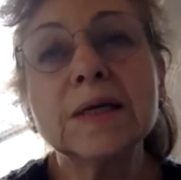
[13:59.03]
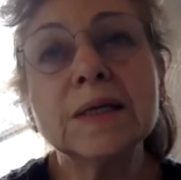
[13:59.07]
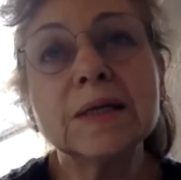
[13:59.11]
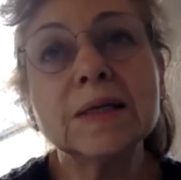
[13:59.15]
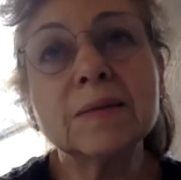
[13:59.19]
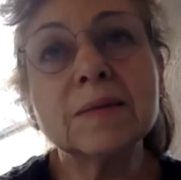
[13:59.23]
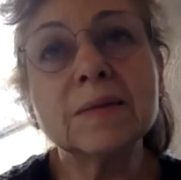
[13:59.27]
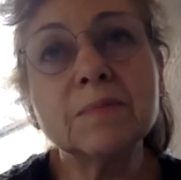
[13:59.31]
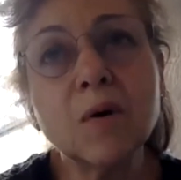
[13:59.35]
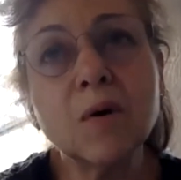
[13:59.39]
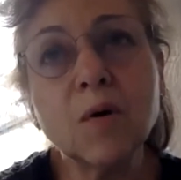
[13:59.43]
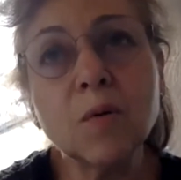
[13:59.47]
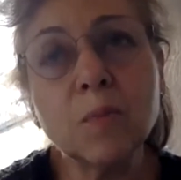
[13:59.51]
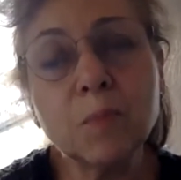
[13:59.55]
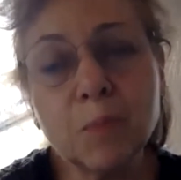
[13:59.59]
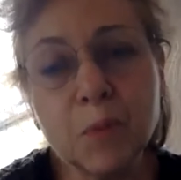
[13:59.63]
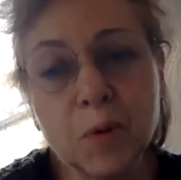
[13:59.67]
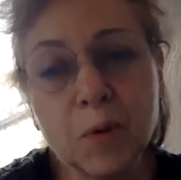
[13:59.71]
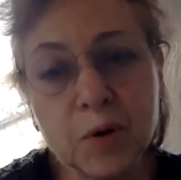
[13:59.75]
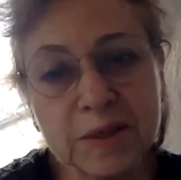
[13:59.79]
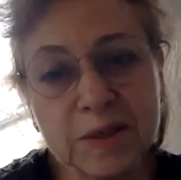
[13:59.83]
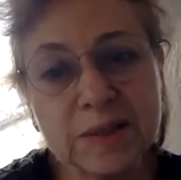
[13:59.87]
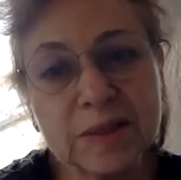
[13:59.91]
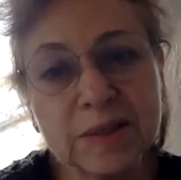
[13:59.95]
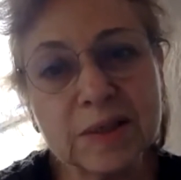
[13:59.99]
The more
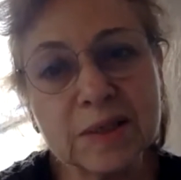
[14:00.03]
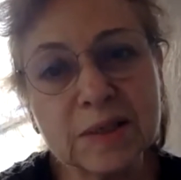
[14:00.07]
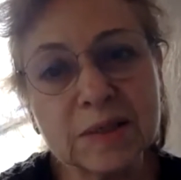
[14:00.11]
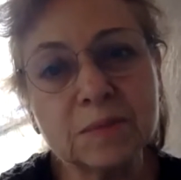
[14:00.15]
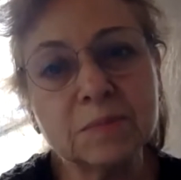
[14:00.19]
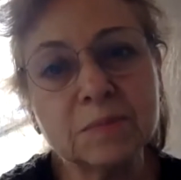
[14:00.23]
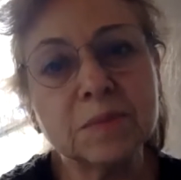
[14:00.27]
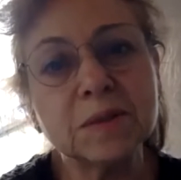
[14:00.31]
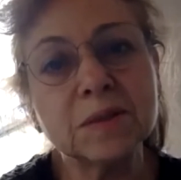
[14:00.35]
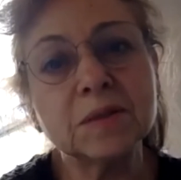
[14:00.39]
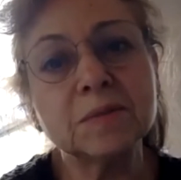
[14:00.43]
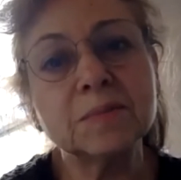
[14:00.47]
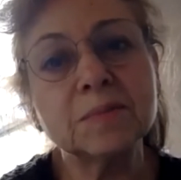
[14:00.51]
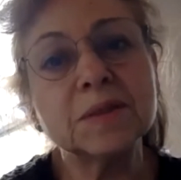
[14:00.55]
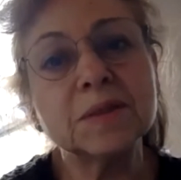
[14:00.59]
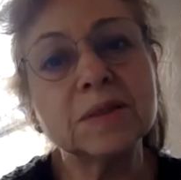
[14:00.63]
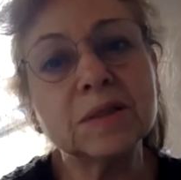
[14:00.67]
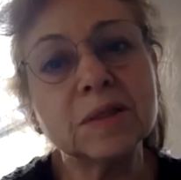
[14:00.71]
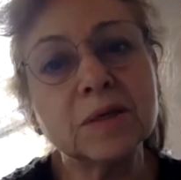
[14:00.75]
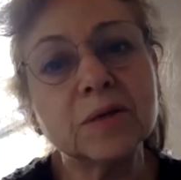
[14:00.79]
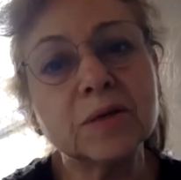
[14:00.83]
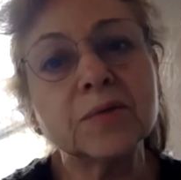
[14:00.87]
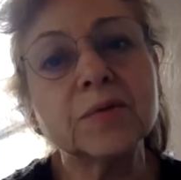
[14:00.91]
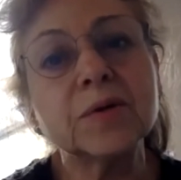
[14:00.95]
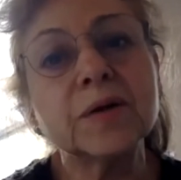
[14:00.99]
poisonous the
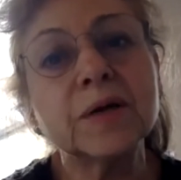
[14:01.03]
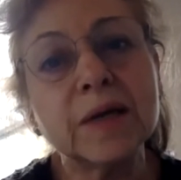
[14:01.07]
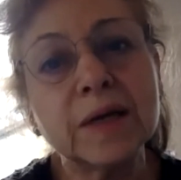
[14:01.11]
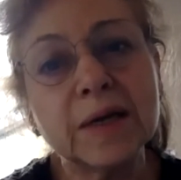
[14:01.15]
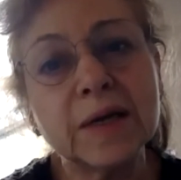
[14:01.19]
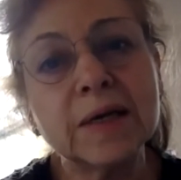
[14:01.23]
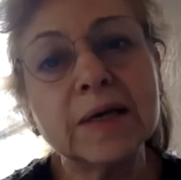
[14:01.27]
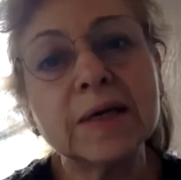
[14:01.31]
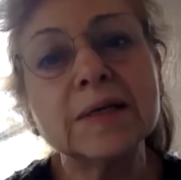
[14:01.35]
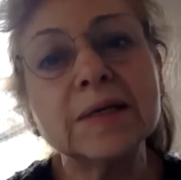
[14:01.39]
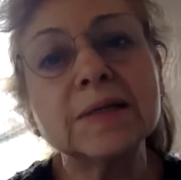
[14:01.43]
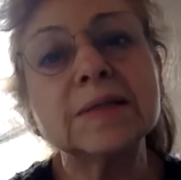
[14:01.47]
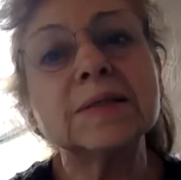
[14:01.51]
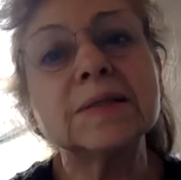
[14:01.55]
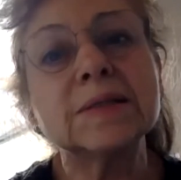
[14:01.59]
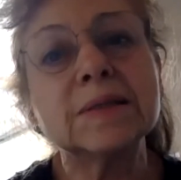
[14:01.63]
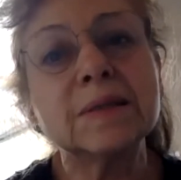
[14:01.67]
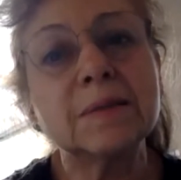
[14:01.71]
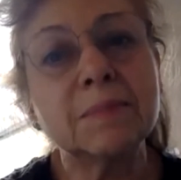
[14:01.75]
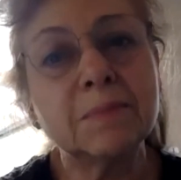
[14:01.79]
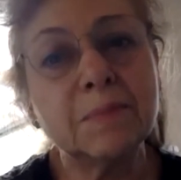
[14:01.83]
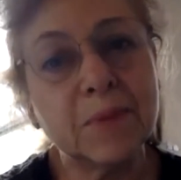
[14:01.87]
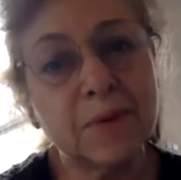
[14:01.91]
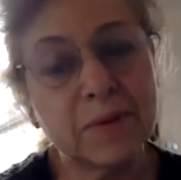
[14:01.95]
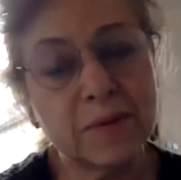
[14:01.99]
material is,
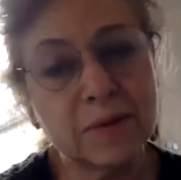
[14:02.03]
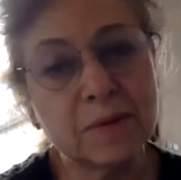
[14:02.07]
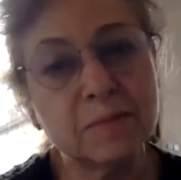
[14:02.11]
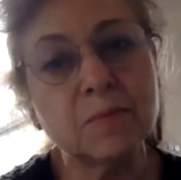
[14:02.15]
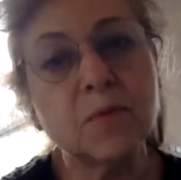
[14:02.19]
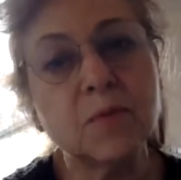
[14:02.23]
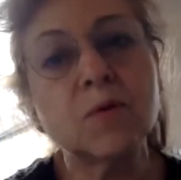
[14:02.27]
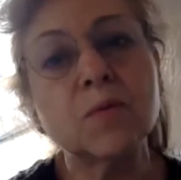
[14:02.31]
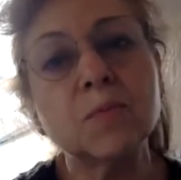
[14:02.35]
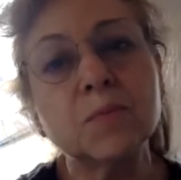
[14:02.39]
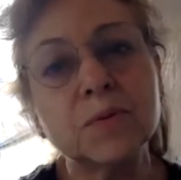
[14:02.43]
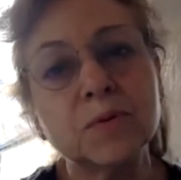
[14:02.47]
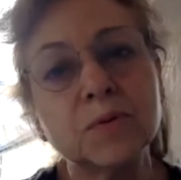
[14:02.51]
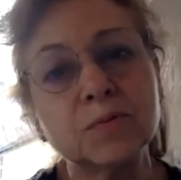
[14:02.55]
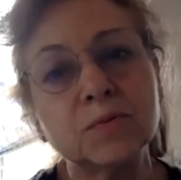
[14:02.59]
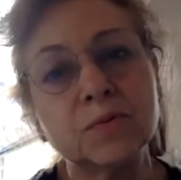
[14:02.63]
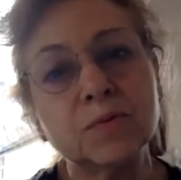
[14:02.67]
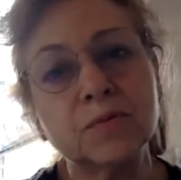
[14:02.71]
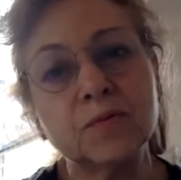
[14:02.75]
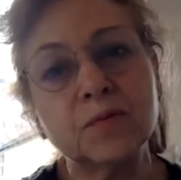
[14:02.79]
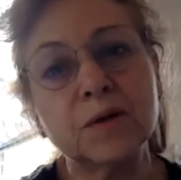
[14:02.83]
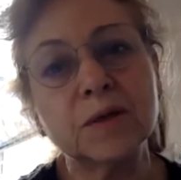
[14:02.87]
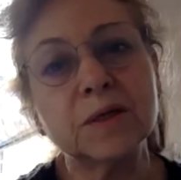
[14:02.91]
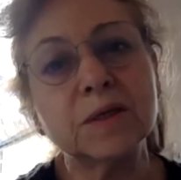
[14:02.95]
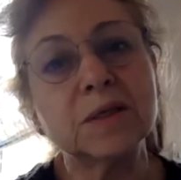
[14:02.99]
the, the more
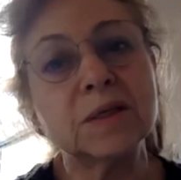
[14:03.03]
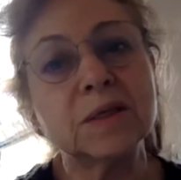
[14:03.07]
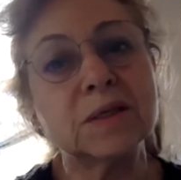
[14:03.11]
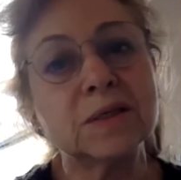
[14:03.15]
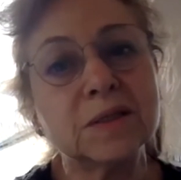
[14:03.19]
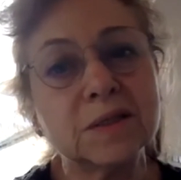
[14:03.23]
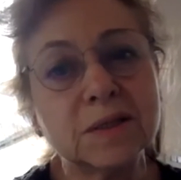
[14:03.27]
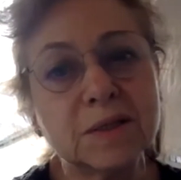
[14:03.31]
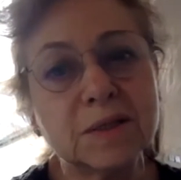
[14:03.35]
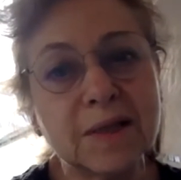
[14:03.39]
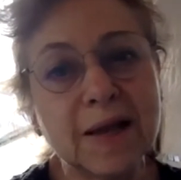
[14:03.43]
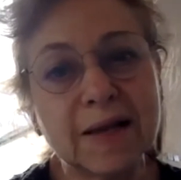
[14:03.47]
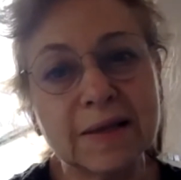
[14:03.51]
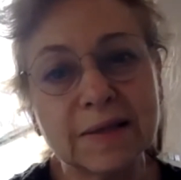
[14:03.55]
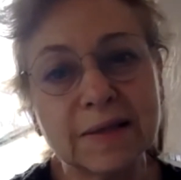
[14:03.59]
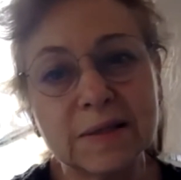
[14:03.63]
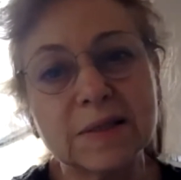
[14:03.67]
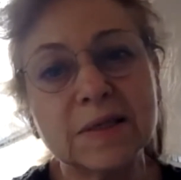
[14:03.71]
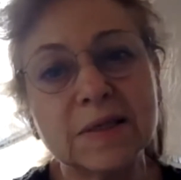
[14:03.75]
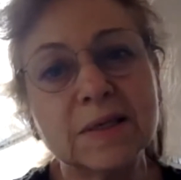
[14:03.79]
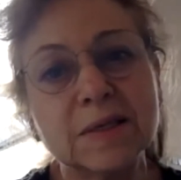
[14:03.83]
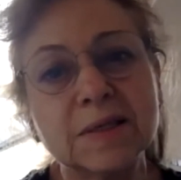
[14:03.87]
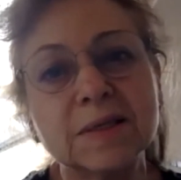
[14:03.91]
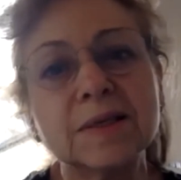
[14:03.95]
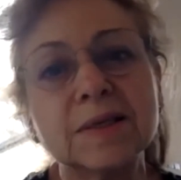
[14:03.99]
beautiful it is. That's
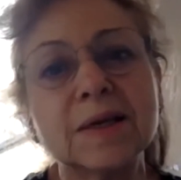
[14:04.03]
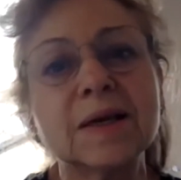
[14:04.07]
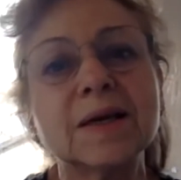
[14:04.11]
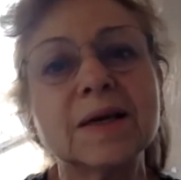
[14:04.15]
it.